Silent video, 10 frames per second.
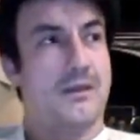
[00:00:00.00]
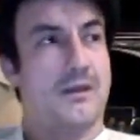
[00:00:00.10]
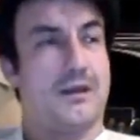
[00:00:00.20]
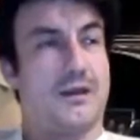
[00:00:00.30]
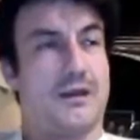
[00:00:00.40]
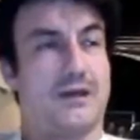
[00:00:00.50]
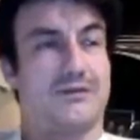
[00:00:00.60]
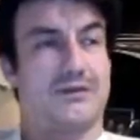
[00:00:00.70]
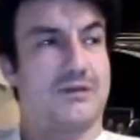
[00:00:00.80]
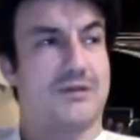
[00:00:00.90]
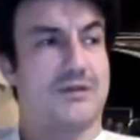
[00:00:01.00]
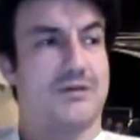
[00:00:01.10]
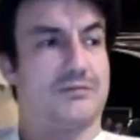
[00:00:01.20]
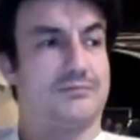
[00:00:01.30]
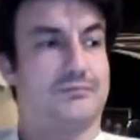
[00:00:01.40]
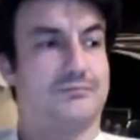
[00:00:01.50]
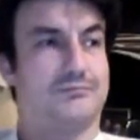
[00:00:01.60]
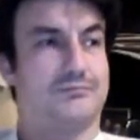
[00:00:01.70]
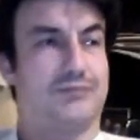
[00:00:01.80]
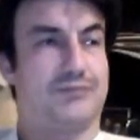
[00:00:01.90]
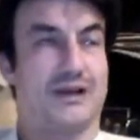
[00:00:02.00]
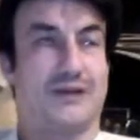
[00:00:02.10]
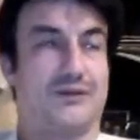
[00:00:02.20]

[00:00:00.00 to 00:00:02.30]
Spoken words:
and I was somehow blessed,